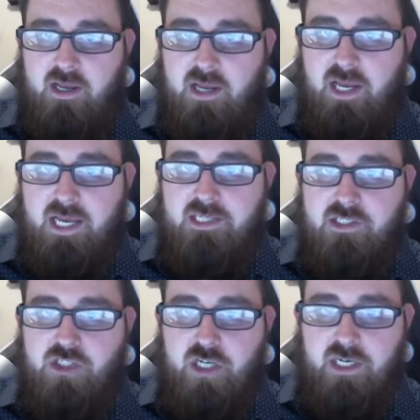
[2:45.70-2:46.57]
as
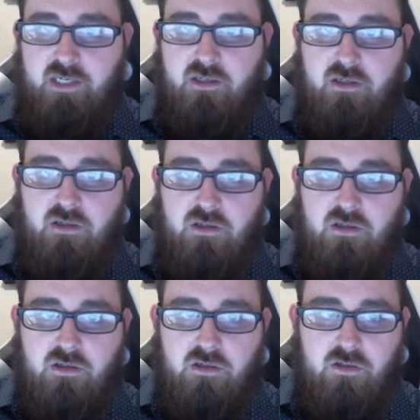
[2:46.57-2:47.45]
Jane,
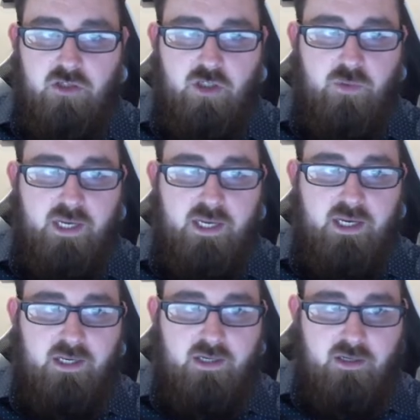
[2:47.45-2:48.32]
you
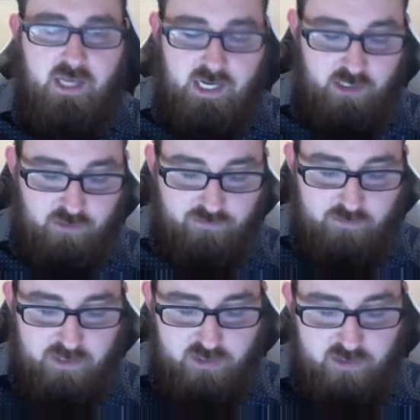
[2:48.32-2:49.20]
can edit your
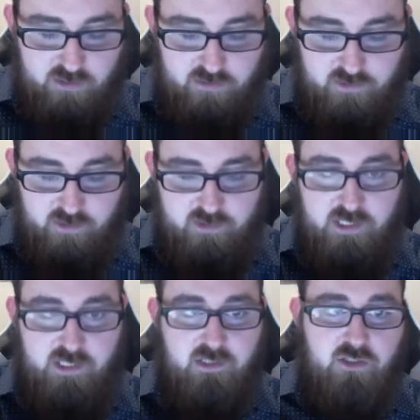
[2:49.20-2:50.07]
information here. So you can
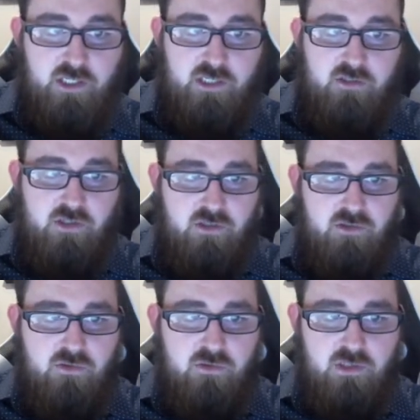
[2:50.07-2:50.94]
say Jane
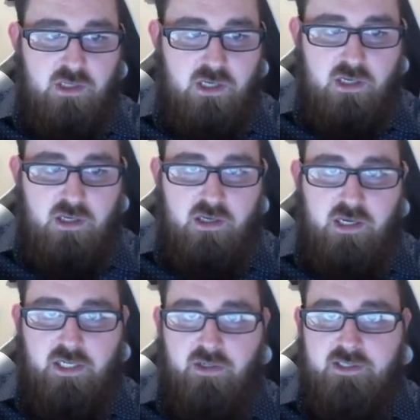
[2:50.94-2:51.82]
Doe.
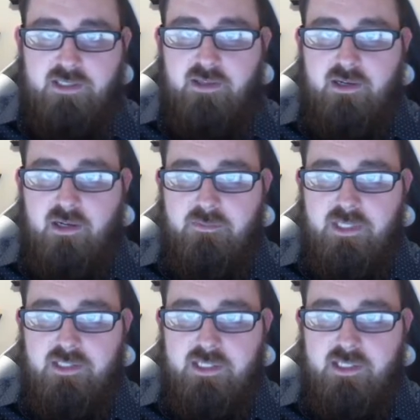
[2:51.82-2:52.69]
And you can see that it
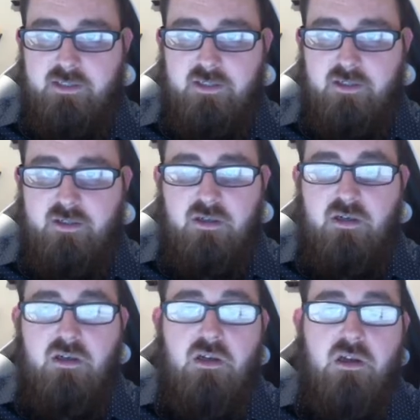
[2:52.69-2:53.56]
updates here.
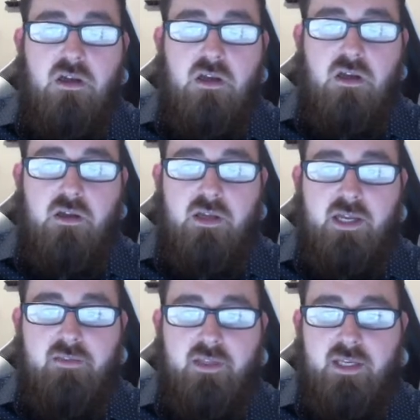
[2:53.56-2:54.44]

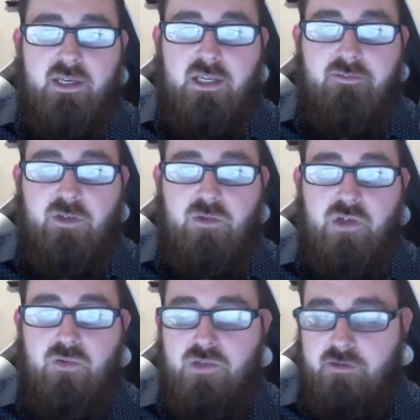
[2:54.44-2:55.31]
And then if you
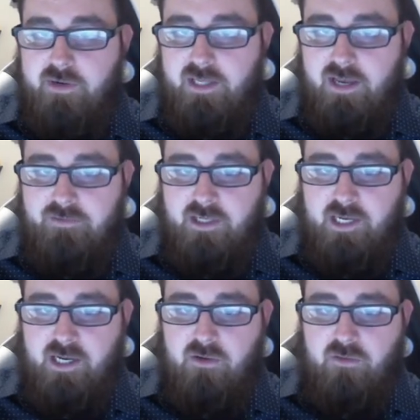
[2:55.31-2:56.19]
don't already have an
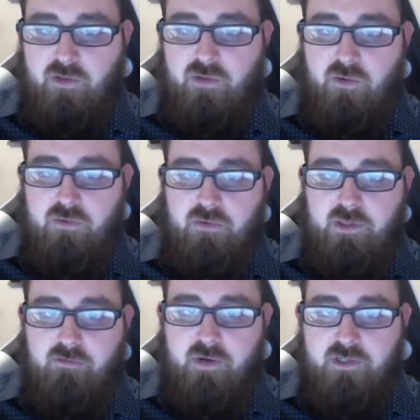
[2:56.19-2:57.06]
account, you'll go through
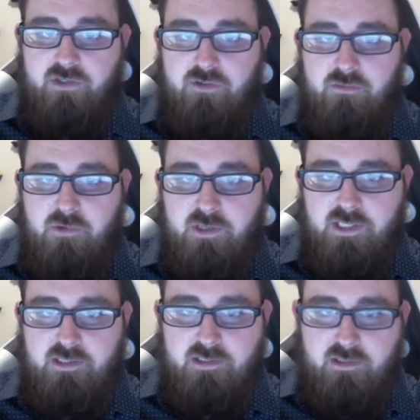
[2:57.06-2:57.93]
the register
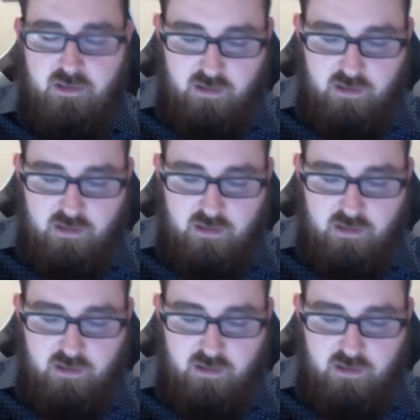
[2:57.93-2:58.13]
process.